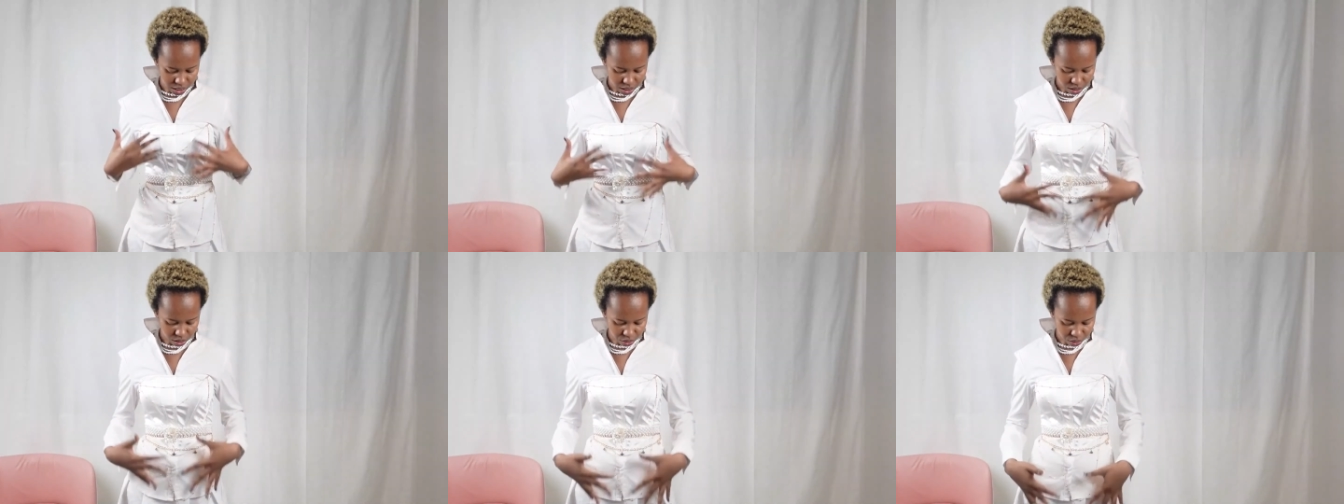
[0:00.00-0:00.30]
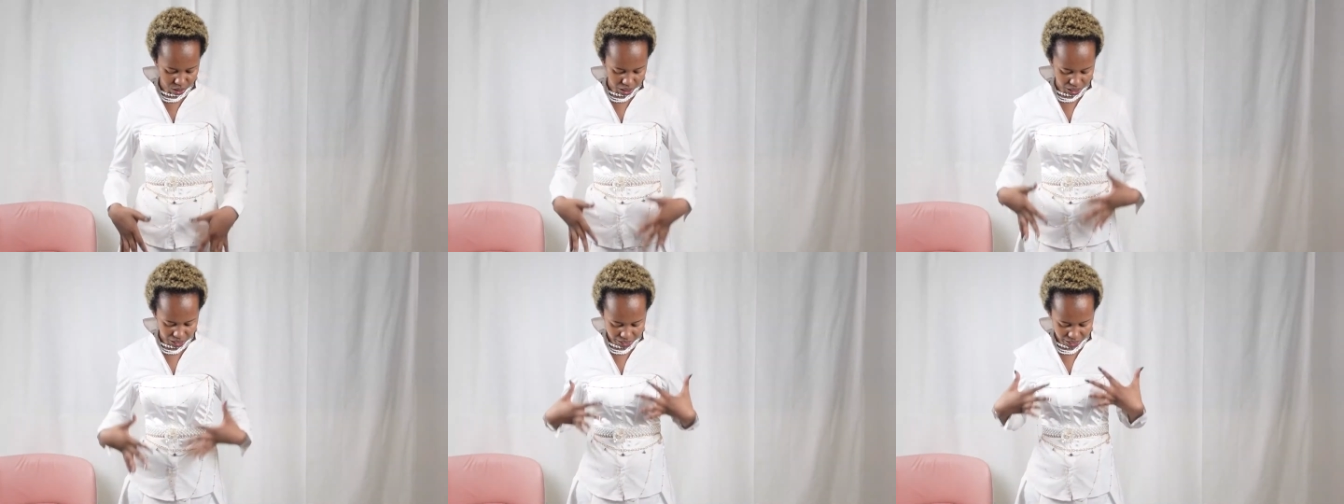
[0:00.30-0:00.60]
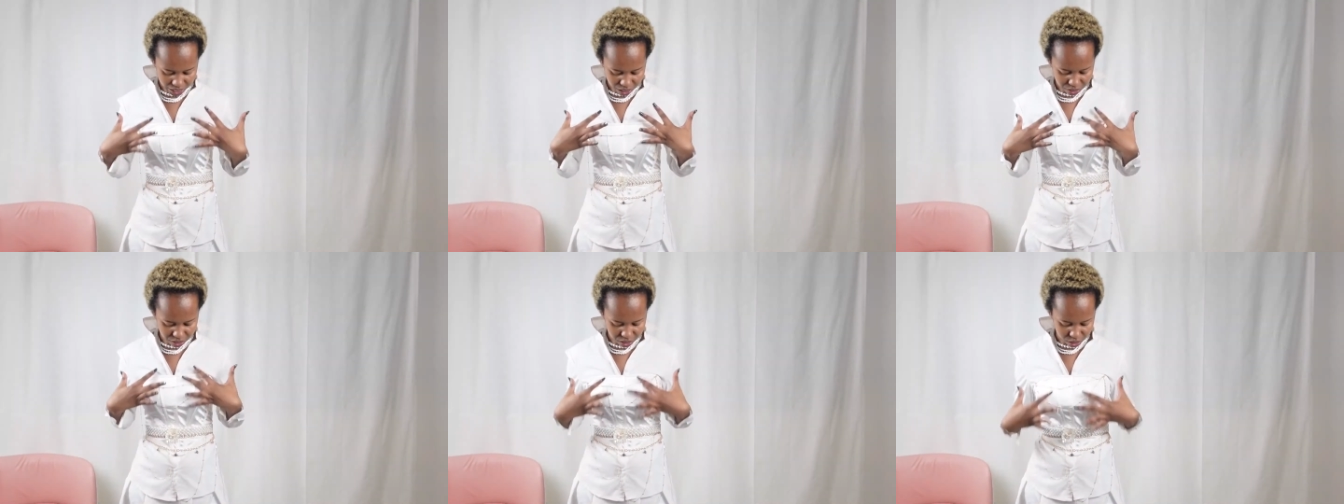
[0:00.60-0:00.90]
You no, know, I
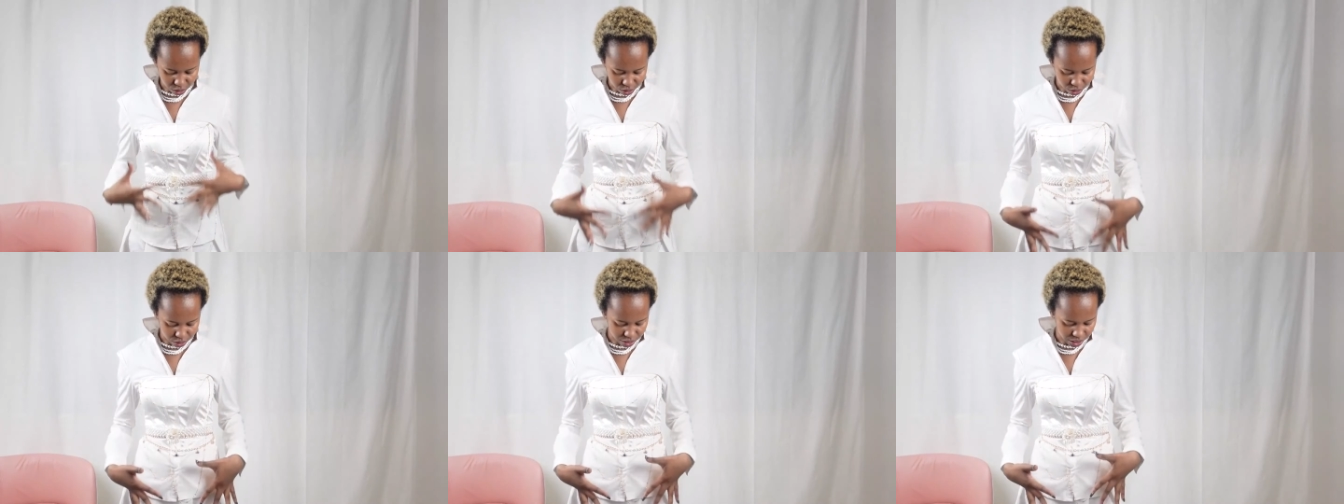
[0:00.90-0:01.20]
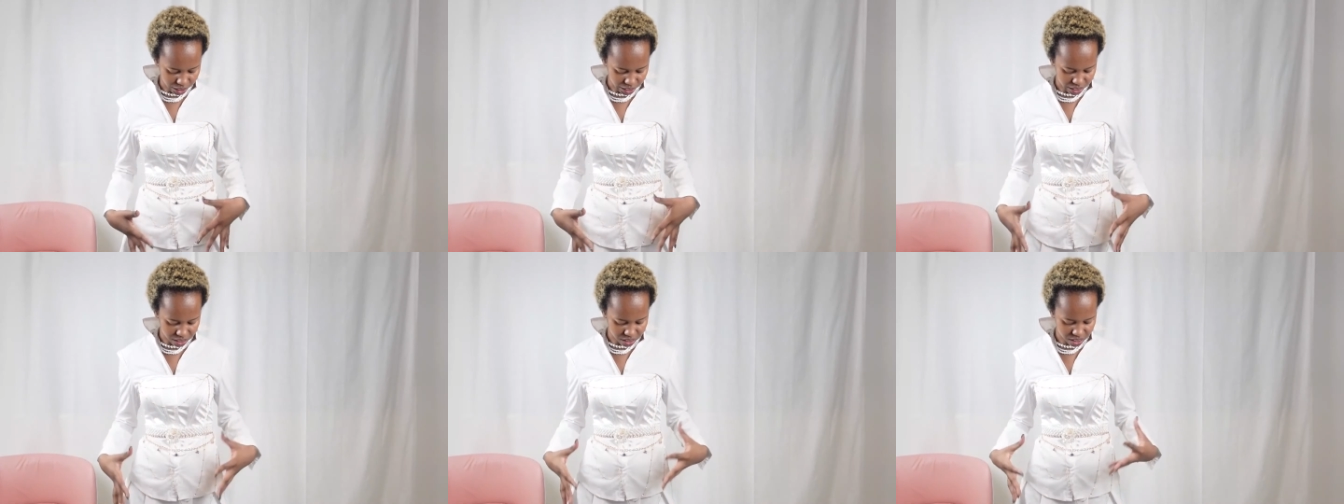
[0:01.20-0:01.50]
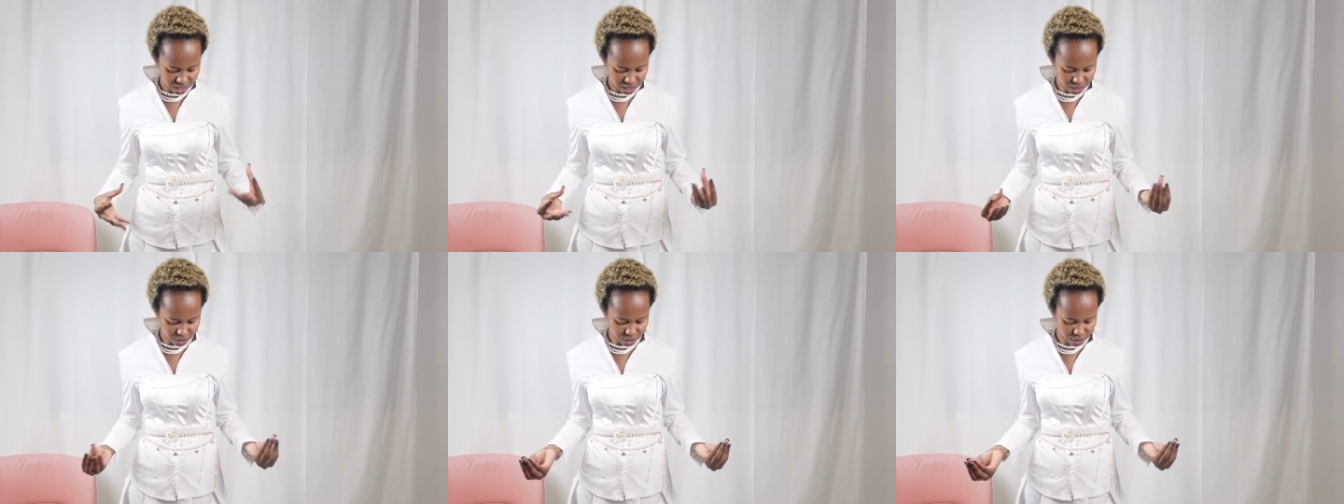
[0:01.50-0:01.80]
like how they look. Like it
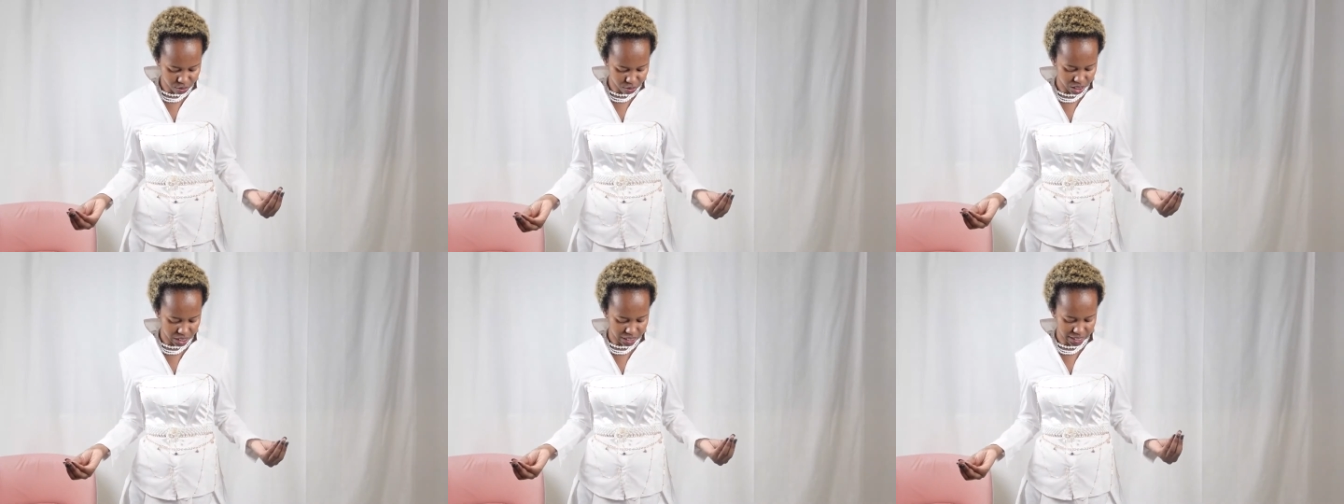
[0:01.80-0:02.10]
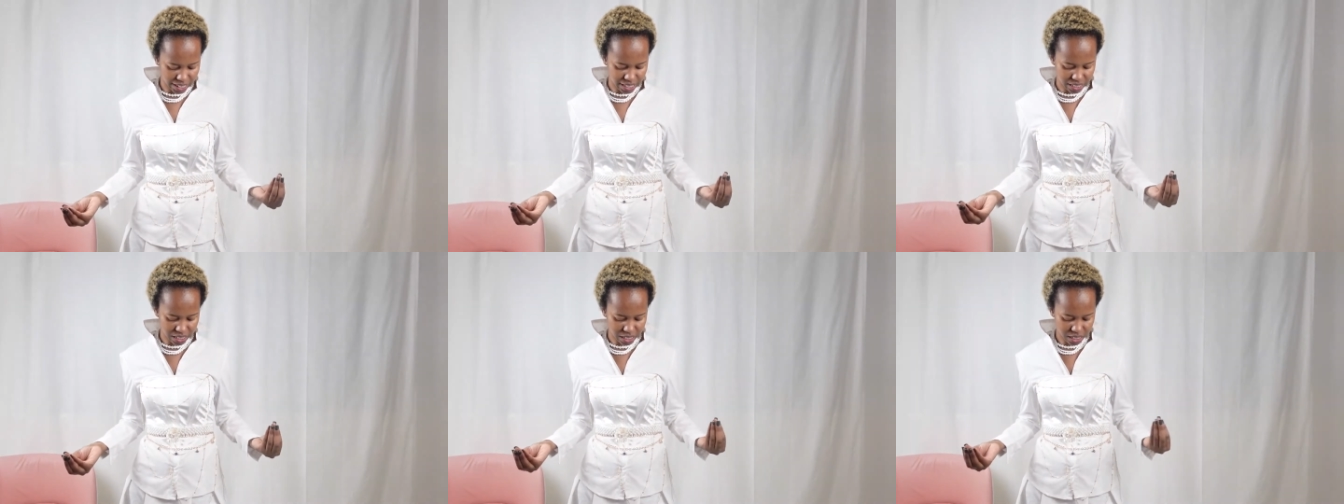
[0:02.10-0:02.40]
just looks really nice.